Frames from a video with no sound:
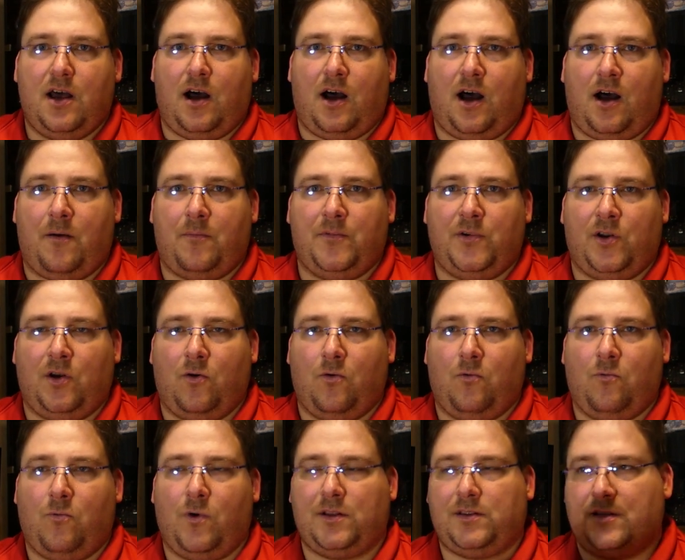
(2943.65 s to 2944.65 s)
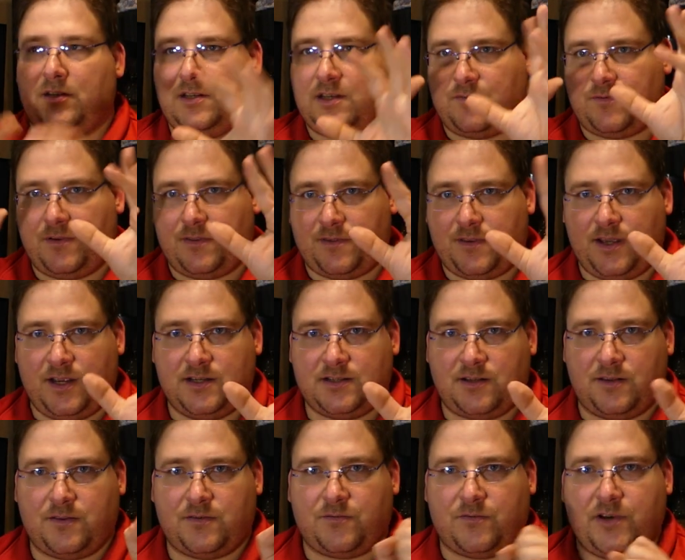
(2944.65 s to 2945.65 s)
Um, you know, what the different things
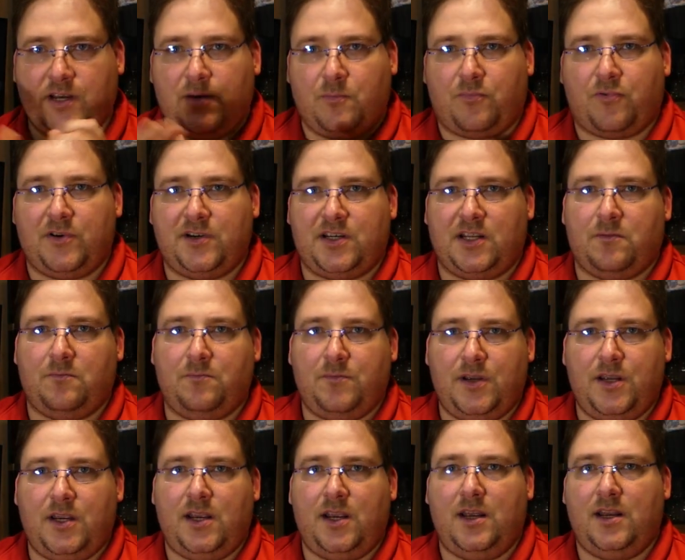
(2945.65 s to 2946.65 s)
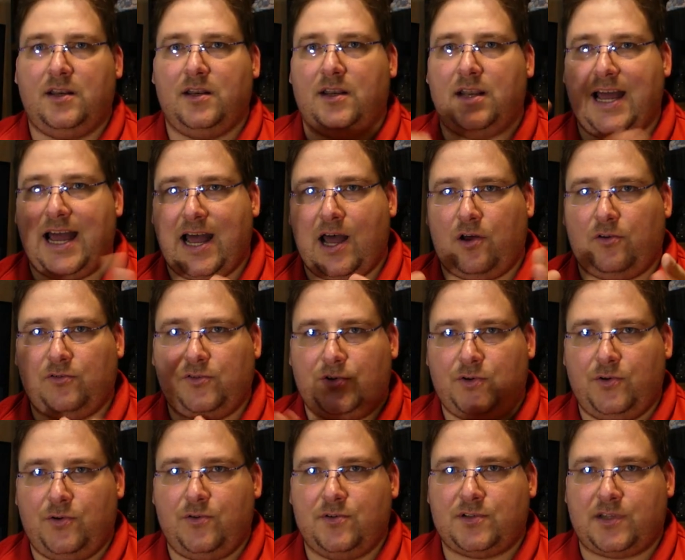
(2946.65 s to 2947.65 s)
in 3D printing mean and
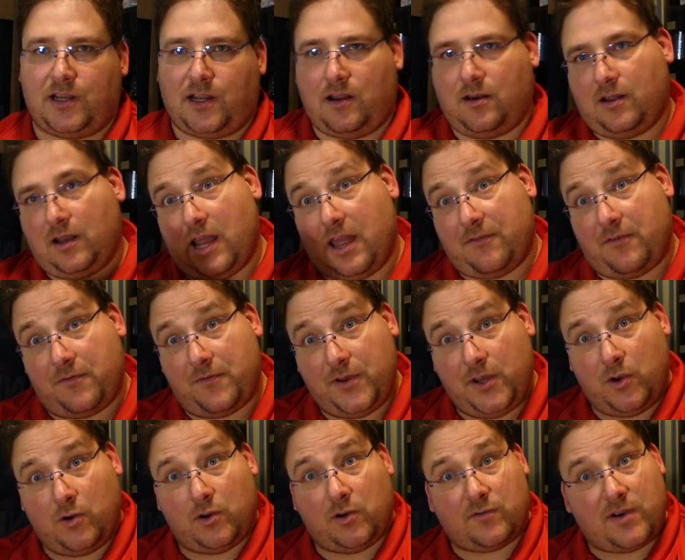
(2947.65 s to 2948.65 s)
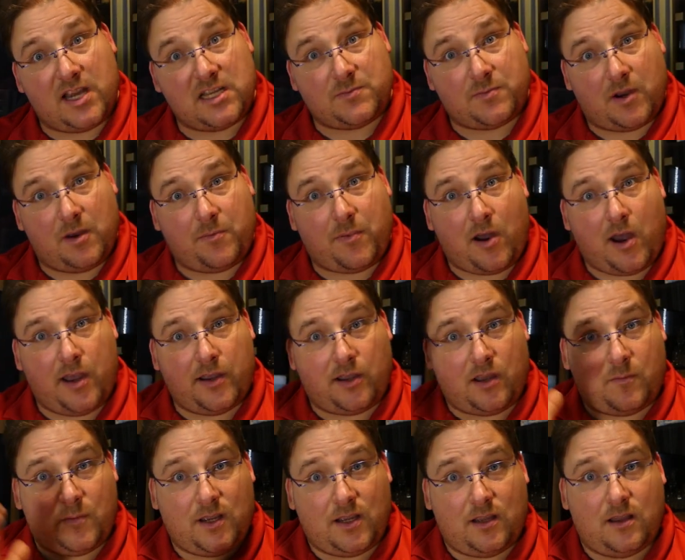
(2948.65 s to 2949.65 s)
how-tos. Like I'm going to have a video on Raspberry Pi
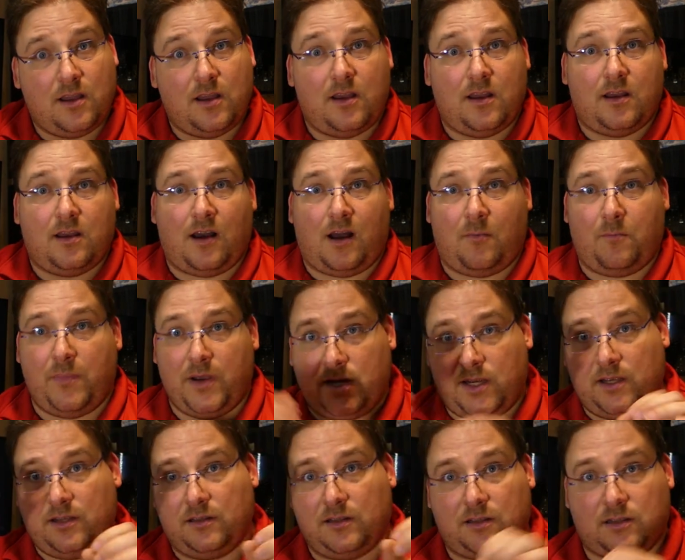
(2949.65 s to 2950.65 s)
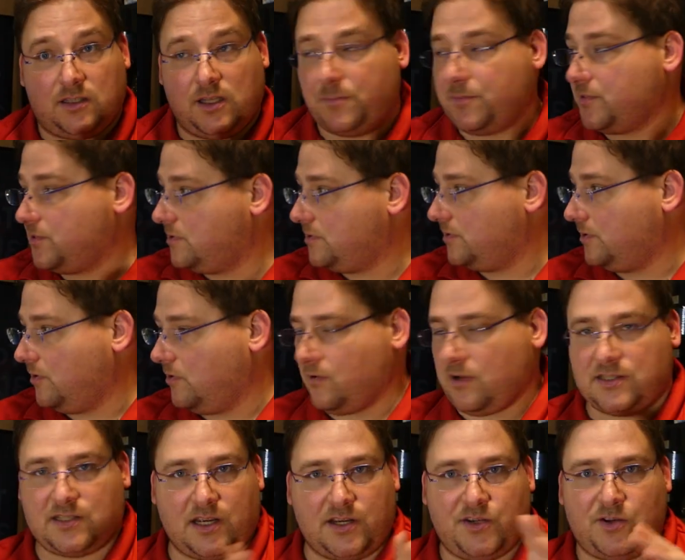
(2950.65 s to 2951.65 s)
coming. I'm making the clips, you know,
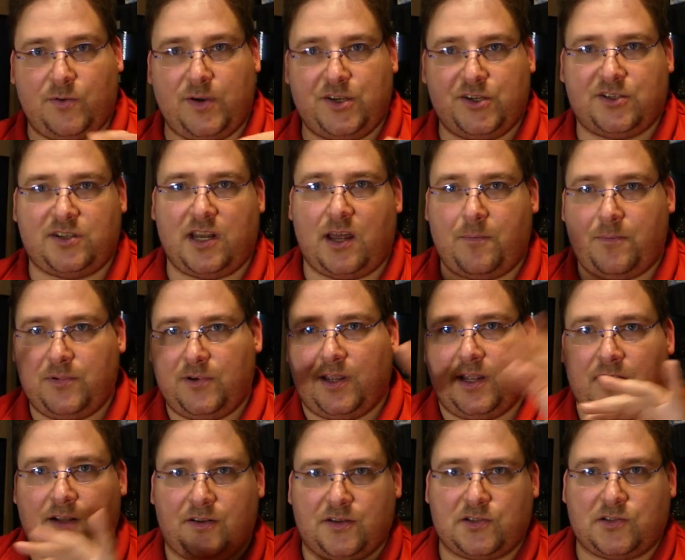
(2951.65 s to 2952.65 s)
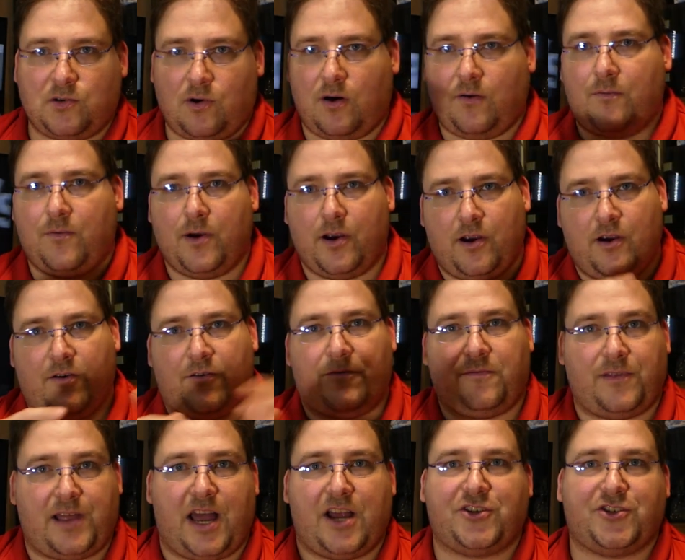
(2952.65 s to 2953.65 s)
as I do each step, getting the software,
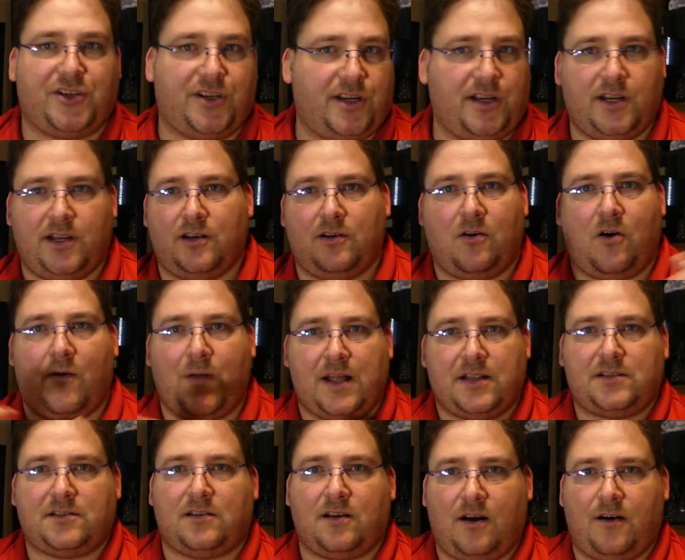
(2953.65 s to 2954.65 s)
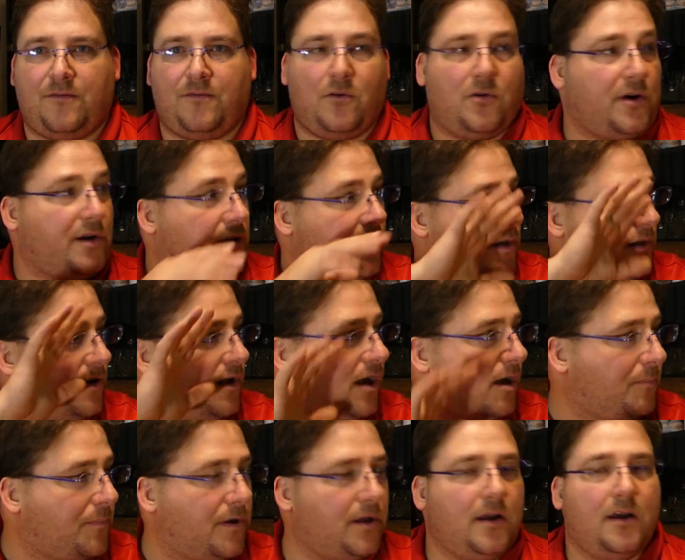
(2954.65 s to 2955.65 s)
flashing it, all that stuff, hooking it
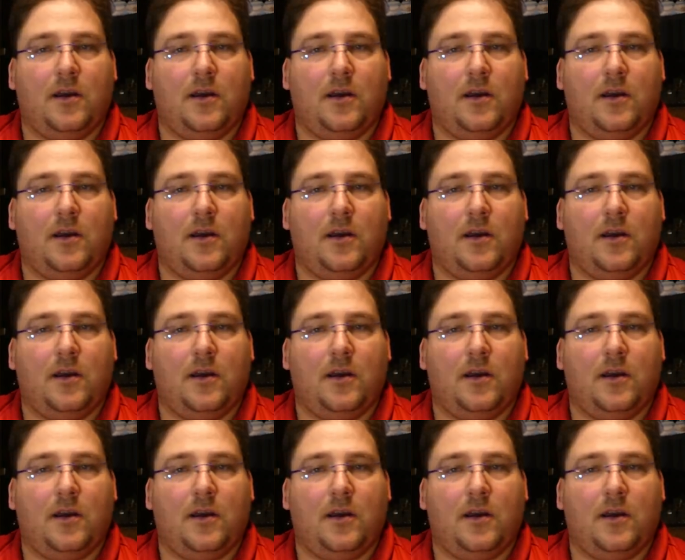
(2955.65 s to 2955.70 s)
up.